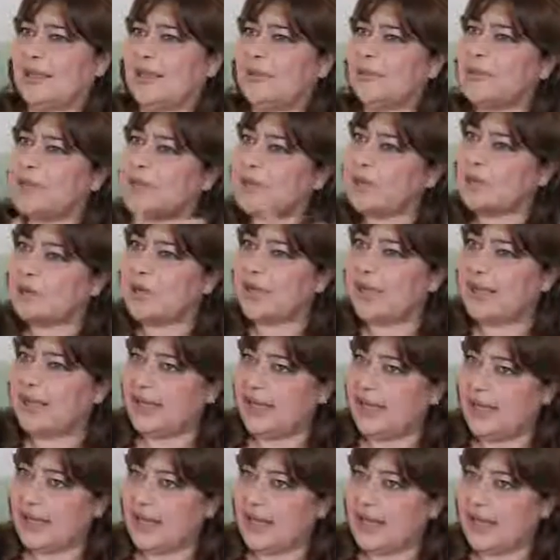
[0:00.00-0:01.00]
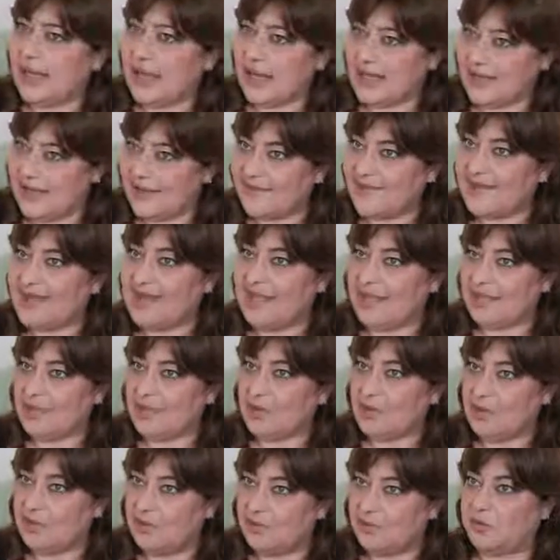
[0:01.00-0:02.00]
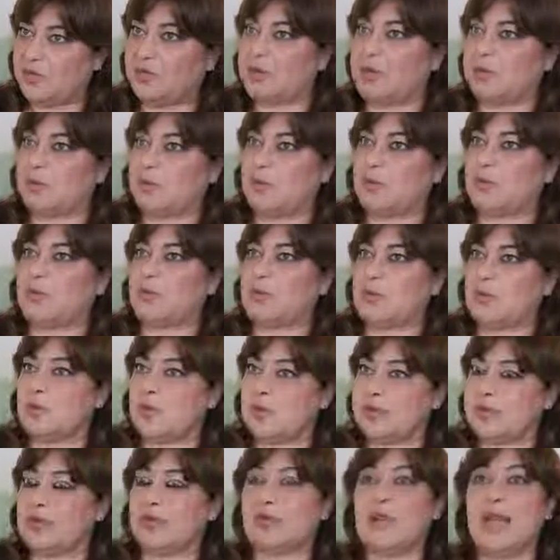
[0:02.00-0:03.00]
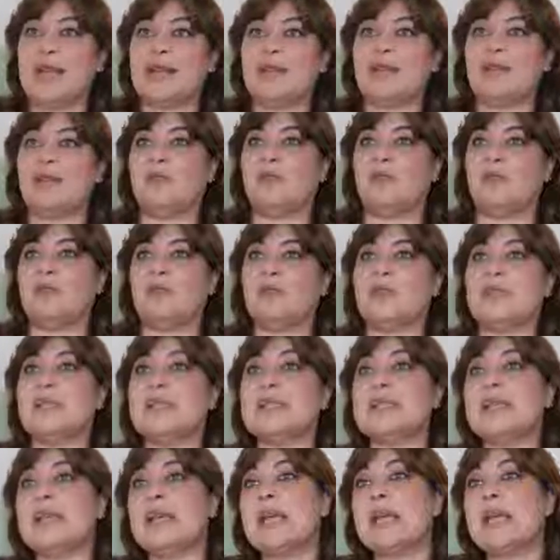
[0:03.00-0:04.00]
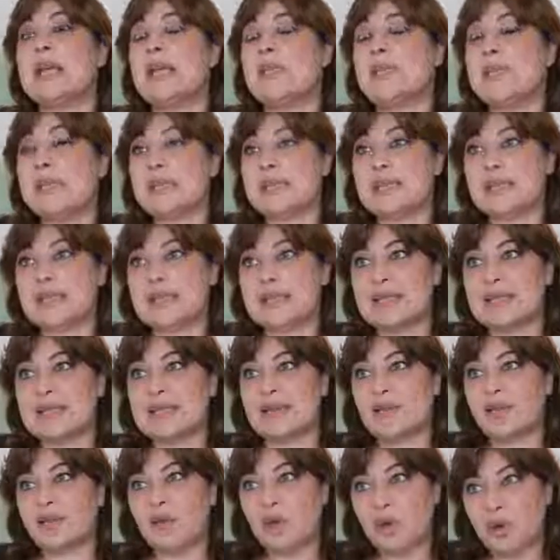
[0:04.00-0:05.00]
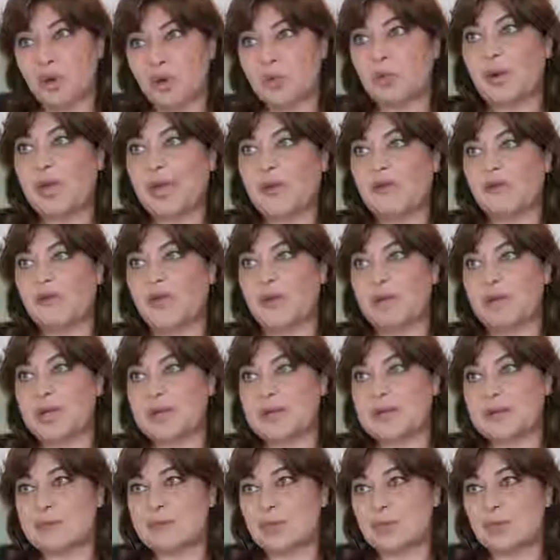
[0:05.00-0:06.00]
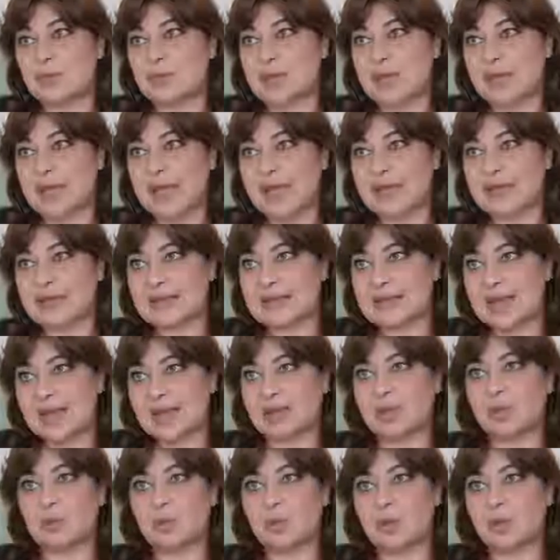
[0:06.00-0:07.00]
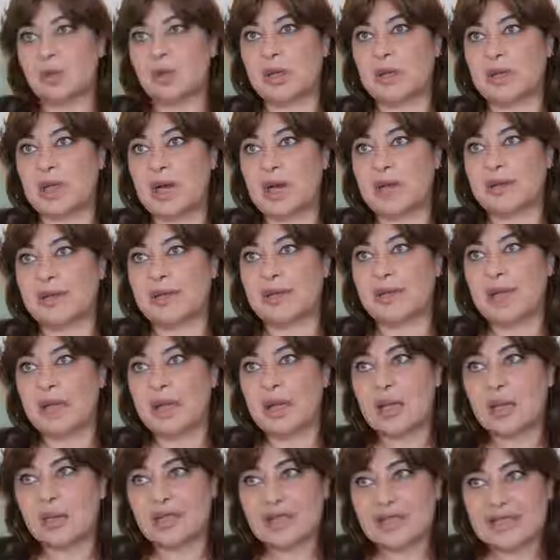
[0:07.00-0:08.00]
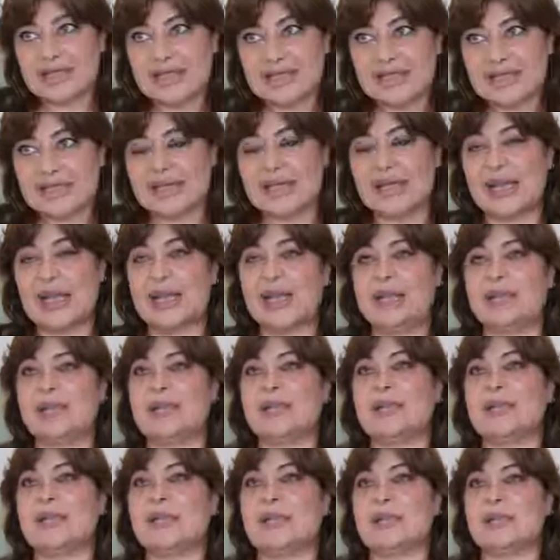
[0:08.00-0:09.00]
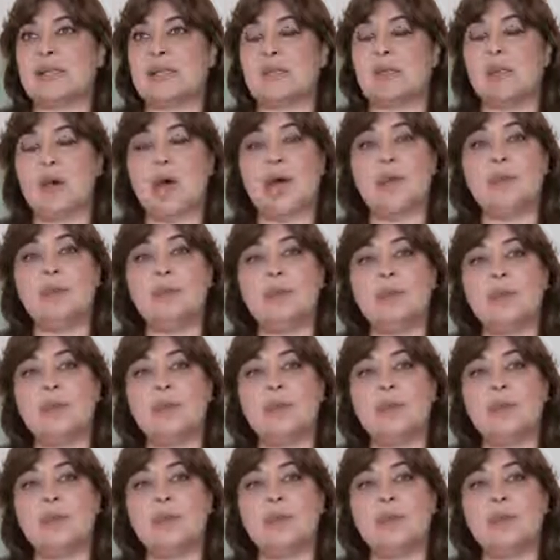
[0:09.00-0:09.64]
It was already, as I've said, the first proposal was in the 1950s. The third wave feminist movement had started working on it since the 80s and so on.